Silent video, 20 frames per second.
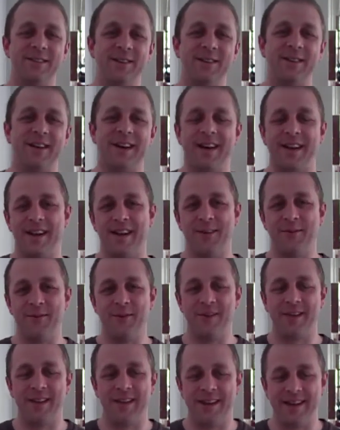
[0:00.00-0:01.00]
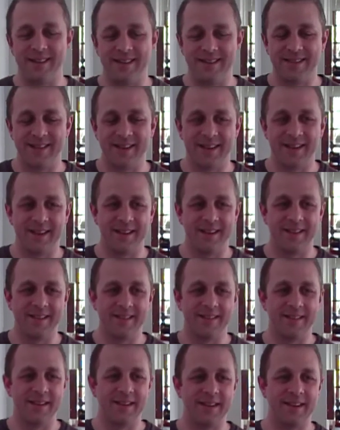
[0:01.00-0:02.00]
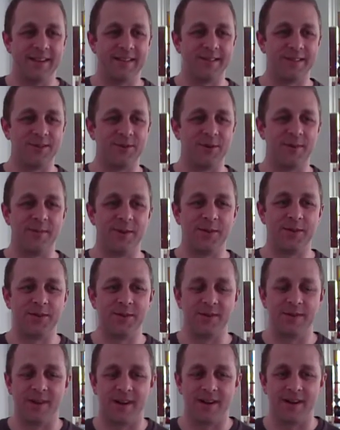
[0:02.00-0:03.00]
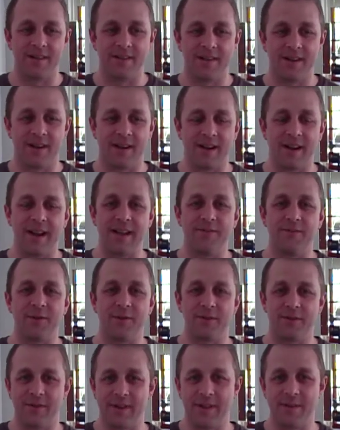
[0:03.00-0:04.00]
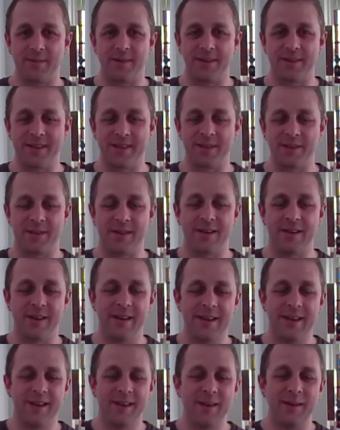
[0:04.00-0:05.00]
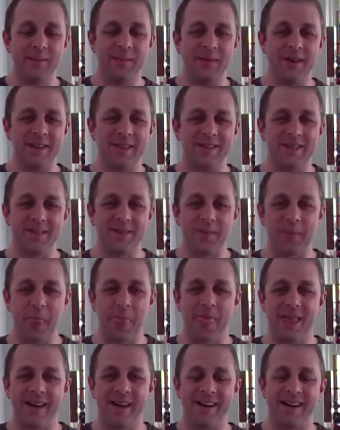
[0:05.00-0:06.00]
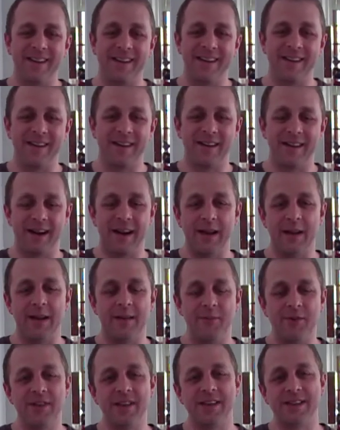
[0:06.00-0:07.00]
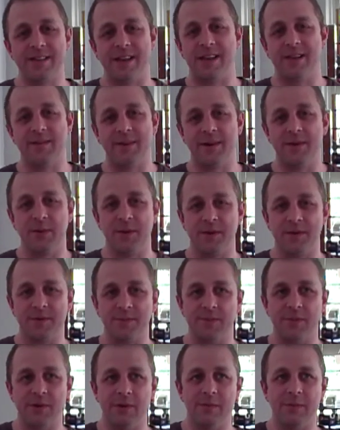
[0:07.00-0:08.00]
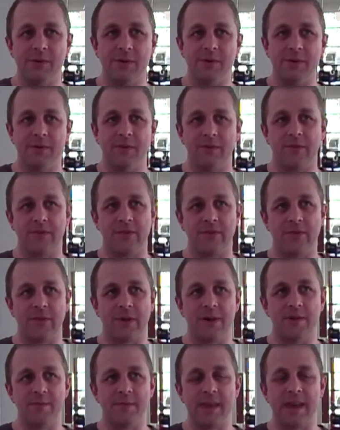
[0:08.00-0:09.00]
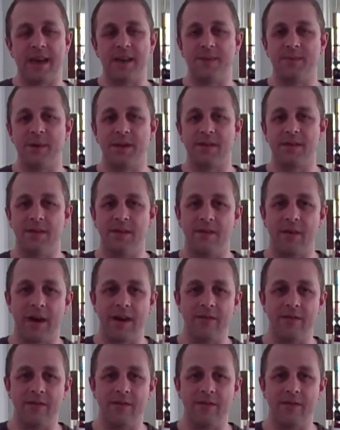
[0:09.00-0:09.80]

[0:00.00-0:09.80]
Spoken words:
so I wore that as a tribute to our iPhone developers out there. But I'm really excited about Windows Mobile from the aspect of